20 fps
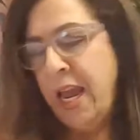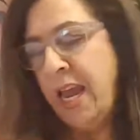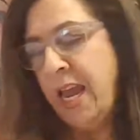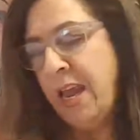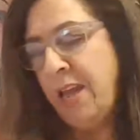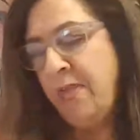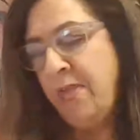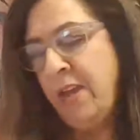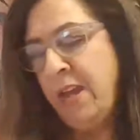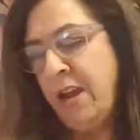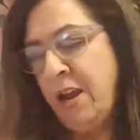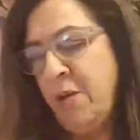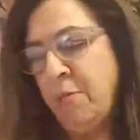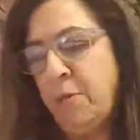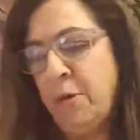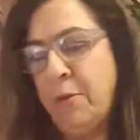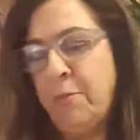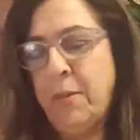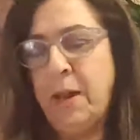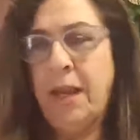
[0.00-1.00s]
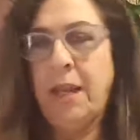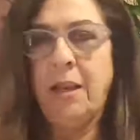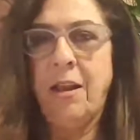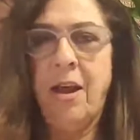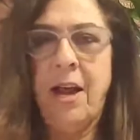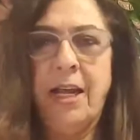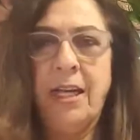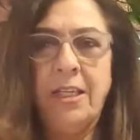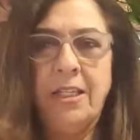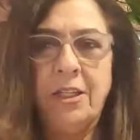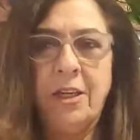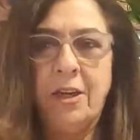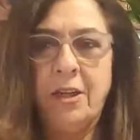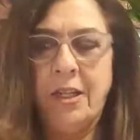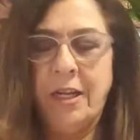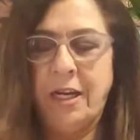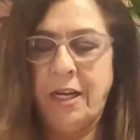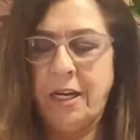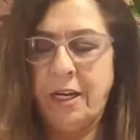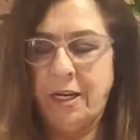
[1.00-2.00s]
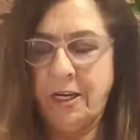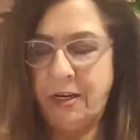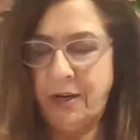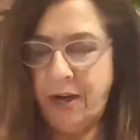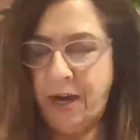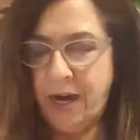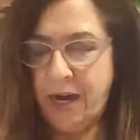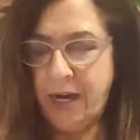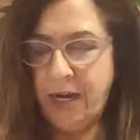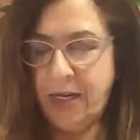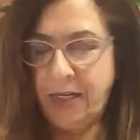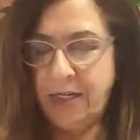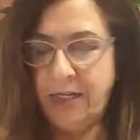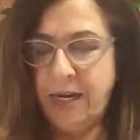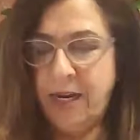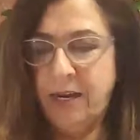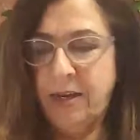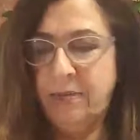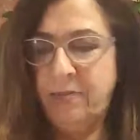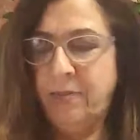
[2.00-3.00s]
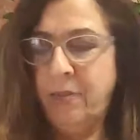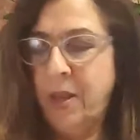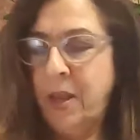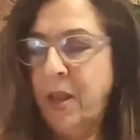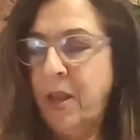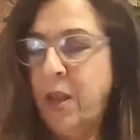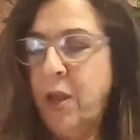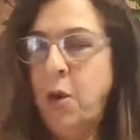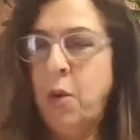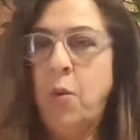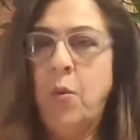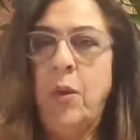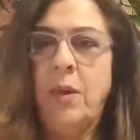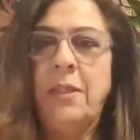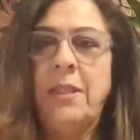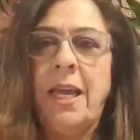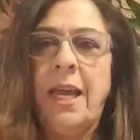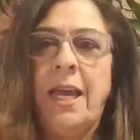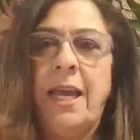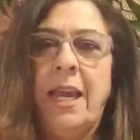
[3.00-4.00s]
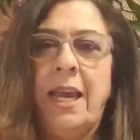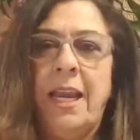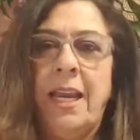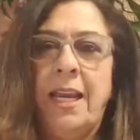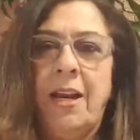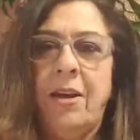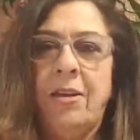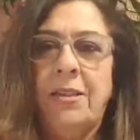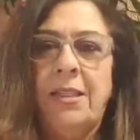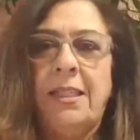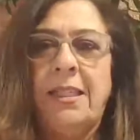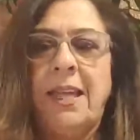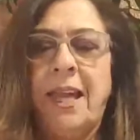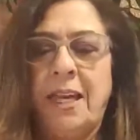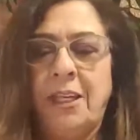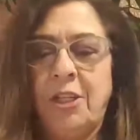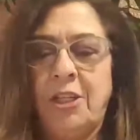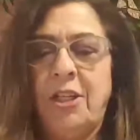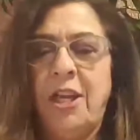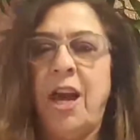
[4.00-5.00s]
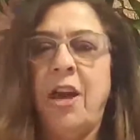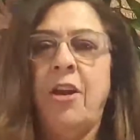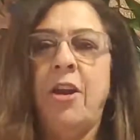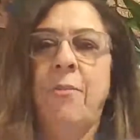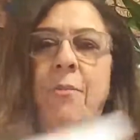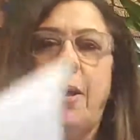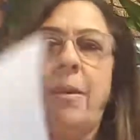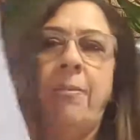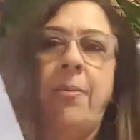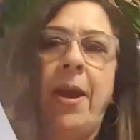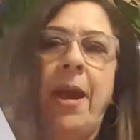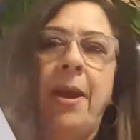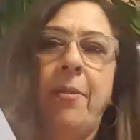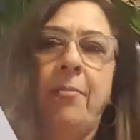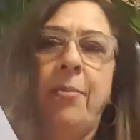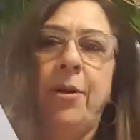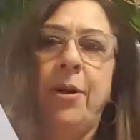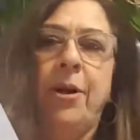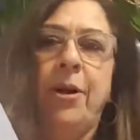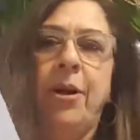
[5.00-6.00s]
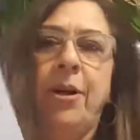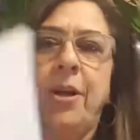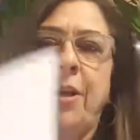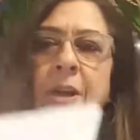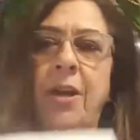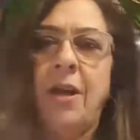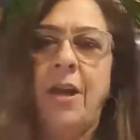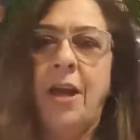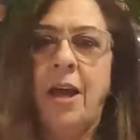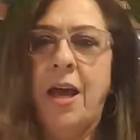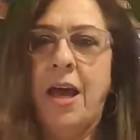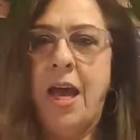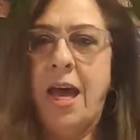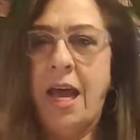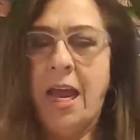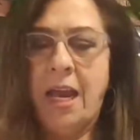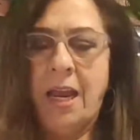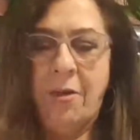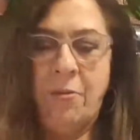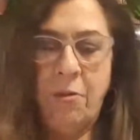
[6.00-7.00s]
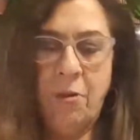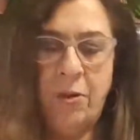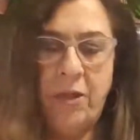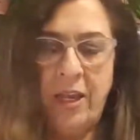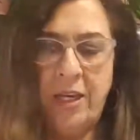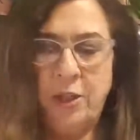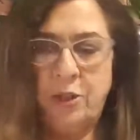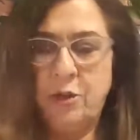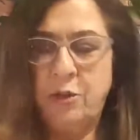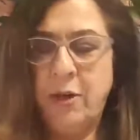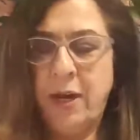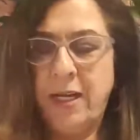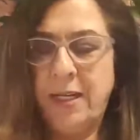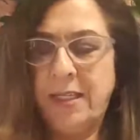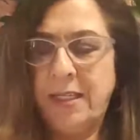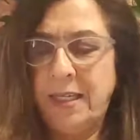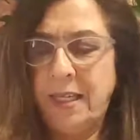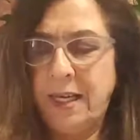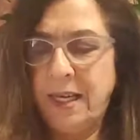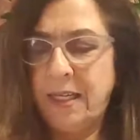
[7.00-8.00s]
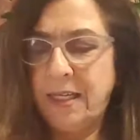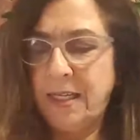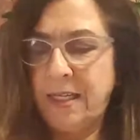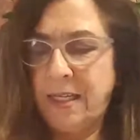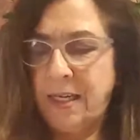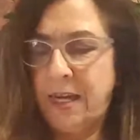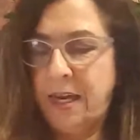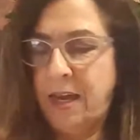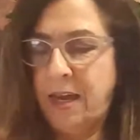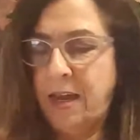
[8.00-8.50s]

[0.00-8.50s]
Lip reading: and then I'll put my lines on there, and once I get it all sketched out on my paper, I will then trace it